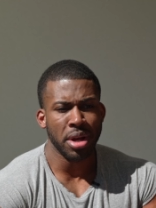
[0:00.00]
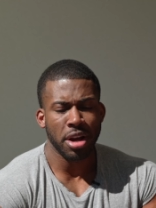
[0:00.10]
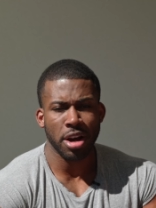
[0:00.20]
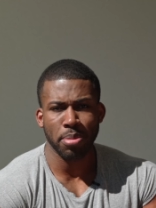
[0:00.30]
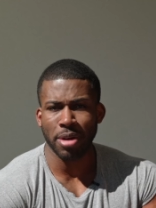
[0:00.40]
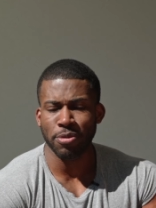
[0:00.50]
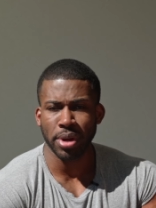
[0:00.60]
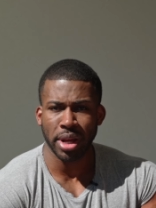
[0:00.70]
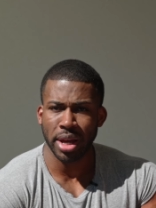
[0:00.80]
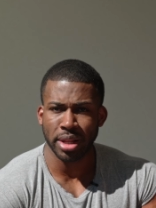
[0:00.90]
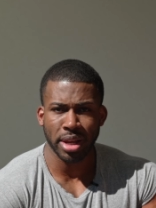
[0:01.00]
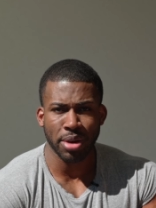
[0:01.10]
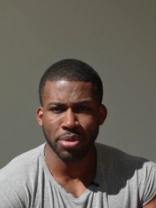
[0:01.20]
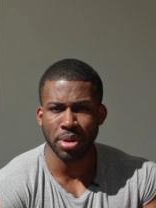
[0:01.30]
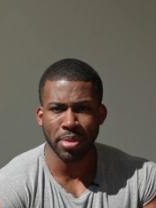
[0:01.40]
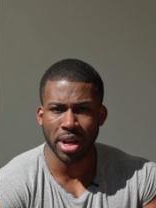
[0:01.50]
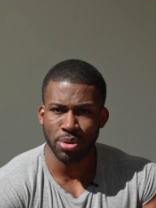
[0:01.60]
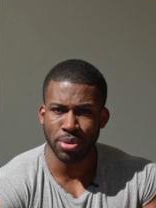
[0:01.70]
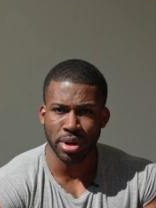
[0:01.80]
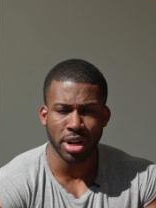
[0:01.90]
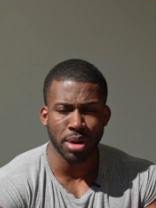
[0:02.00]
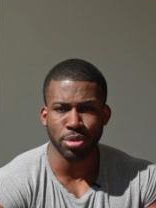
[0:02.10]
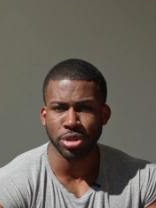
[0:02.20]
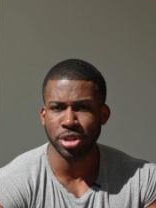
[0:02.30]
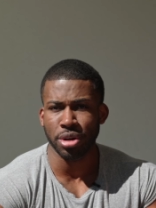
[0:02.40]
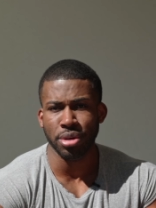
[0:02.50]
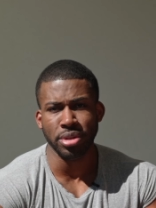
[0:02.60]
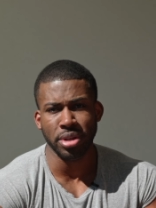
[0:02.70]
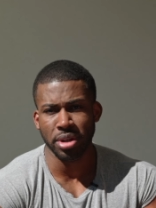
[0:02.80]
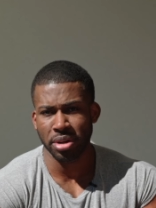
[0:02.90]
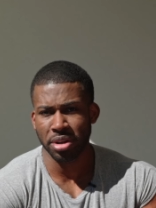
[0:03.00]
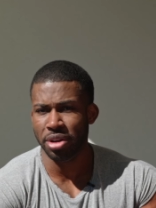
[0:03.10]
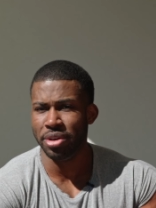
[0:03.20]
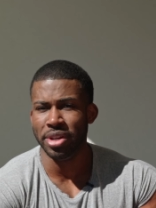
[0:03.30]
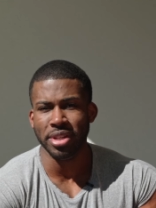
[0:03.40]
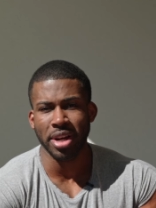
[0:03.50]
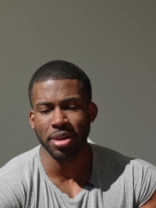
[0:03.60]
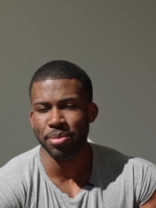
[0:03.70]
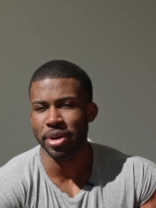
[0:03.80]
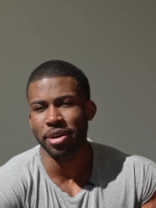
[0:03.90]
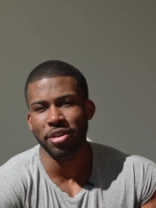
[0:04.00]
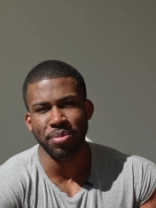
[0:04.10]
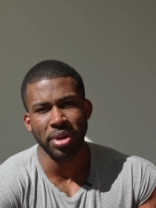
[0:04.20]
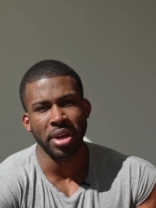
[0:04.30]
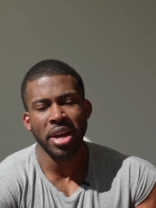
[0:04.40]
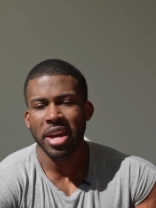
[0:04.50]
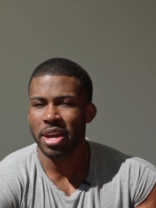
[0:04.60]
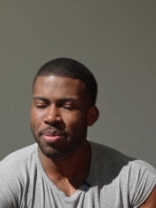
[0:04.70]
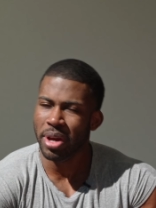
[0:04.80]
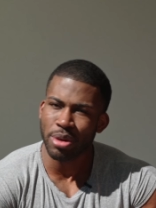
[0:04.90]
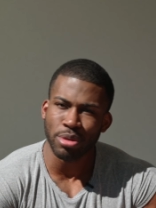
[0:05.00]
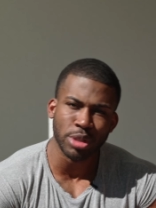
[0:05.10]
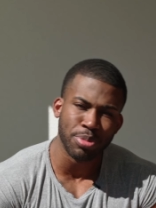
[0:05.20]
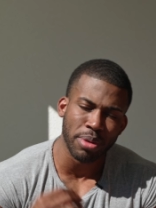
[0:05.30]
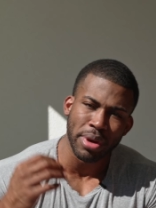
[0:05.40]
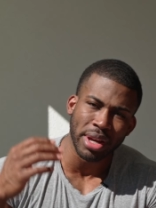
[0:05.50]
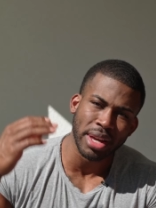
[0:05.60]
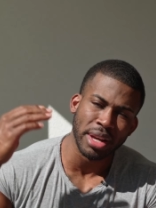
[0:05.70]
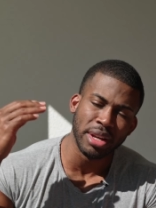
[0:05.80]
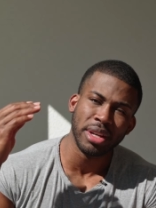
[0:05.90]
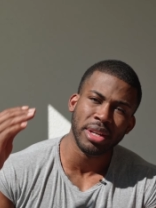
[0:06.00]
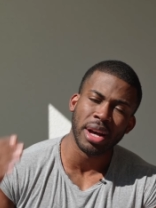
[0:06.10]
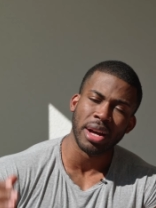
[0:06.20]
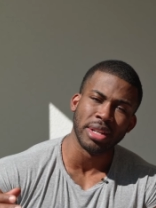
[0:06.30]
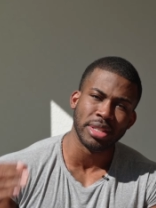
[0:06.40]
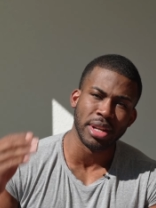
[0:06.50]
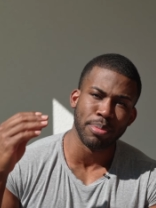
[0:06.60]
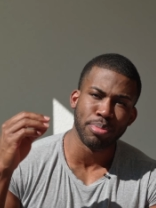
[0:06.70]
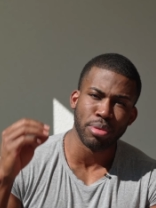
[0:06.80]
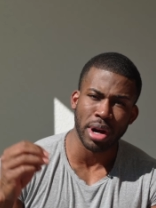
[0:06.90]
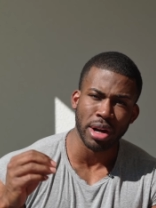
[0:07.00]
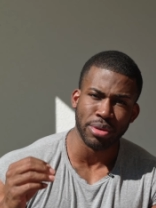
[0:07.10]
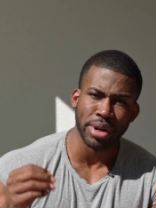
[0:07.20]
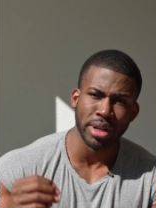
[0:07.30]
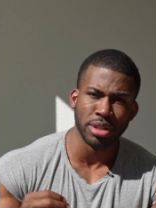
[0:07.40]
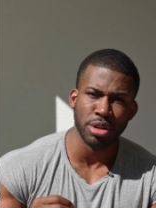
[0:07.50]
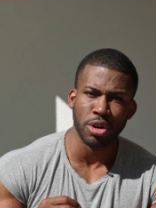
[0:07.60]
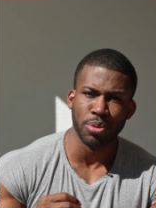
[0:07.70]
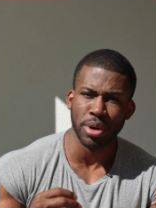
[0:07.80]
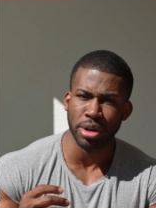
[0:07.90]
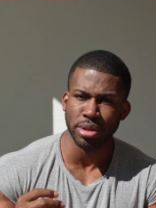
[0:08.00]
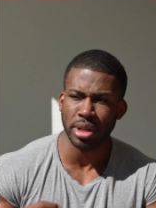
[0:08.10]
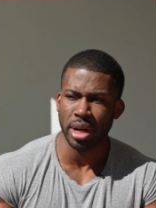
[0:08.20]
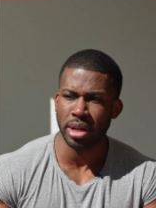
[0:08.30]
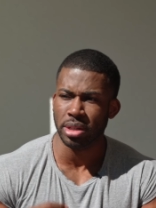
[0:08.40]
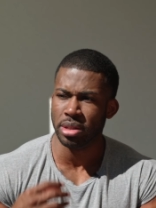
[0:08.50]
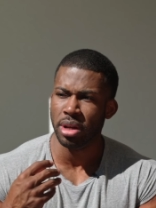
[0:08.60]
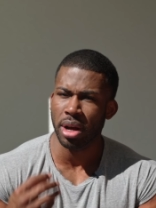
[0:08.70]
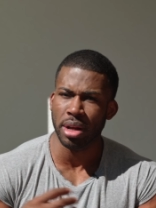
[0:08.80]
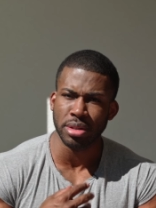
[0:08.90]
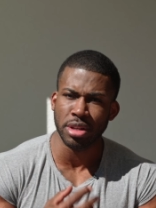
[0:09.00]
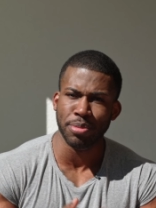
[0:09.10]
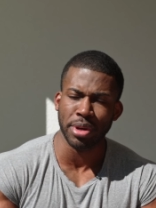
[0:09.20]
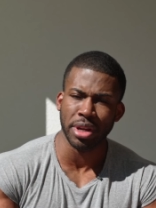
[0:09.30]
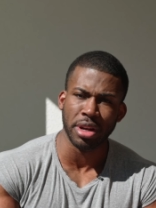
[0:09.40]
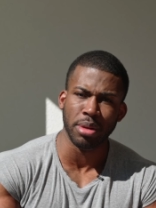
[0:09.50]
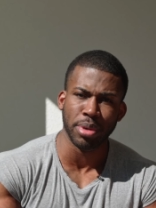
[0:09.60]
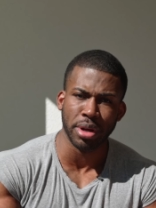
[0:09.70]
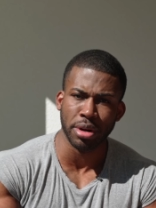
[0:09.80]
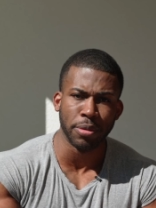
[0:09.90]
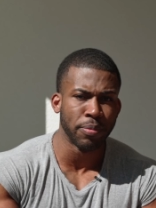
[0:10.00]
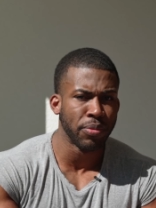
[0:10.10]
I've went head to head with Emmanuel in a couple of shows, and he's gotten the better of me. Emmanuel's been making constant progress. One of those guys that's constantly been getting better,